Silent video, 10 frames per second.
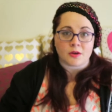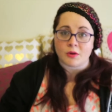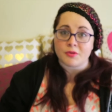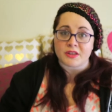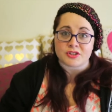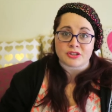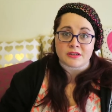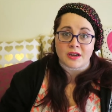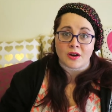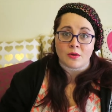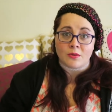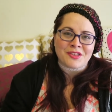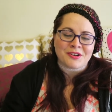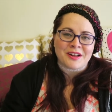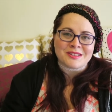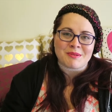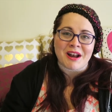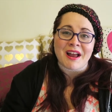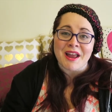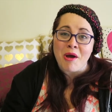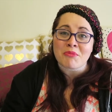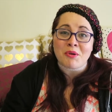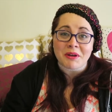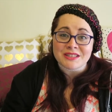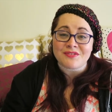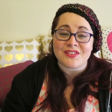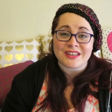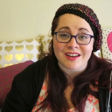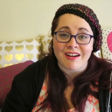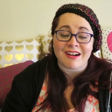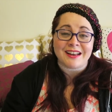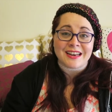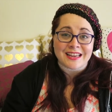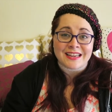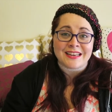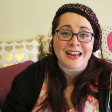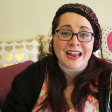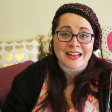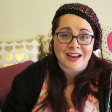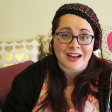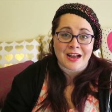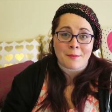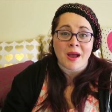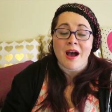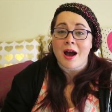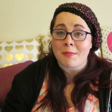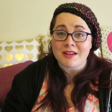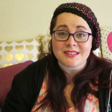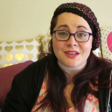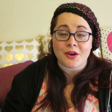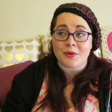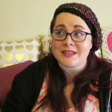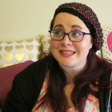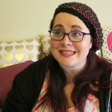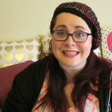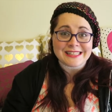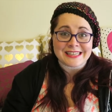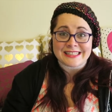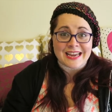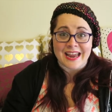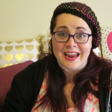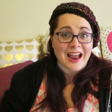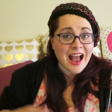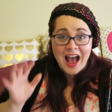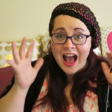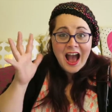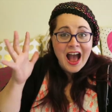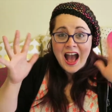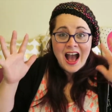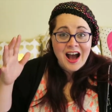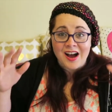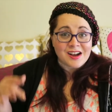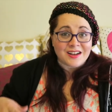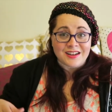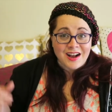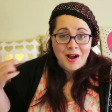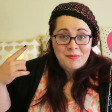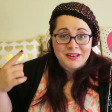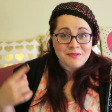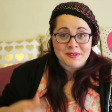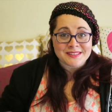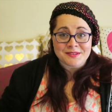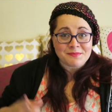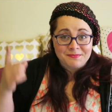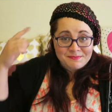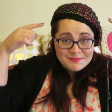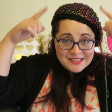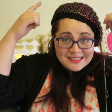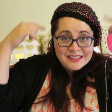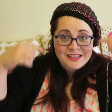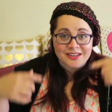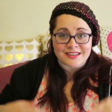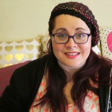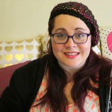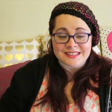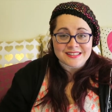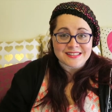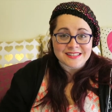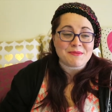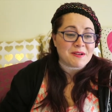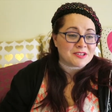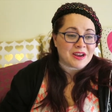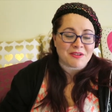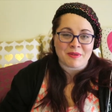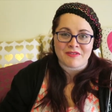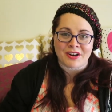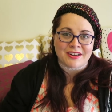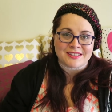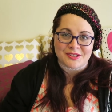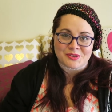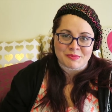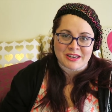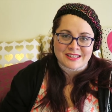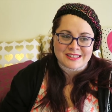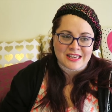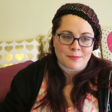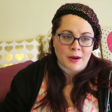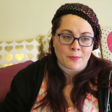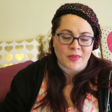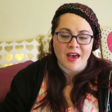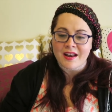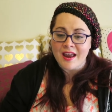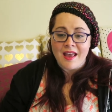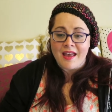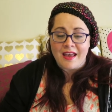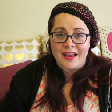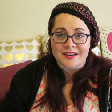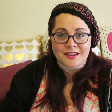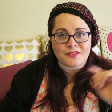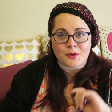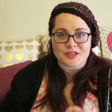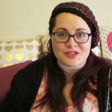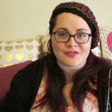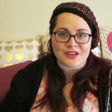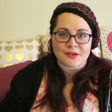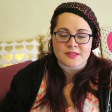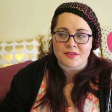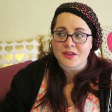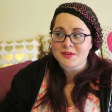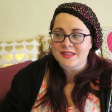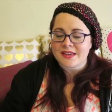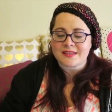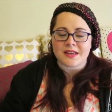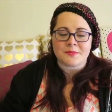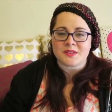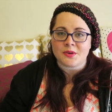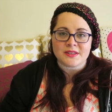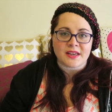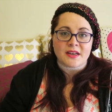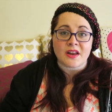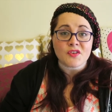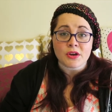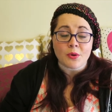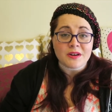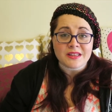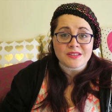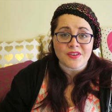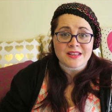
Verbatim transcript: the crow thinks you should go. Another announcement, I am going to VidCon in Anaheim. I'm also going to Disney Day. I'm gonna get me some Disney ears. Keep track of my various social medias to keep up with that. And I'll of course do videos on those things. I'm so excited. If you're going to these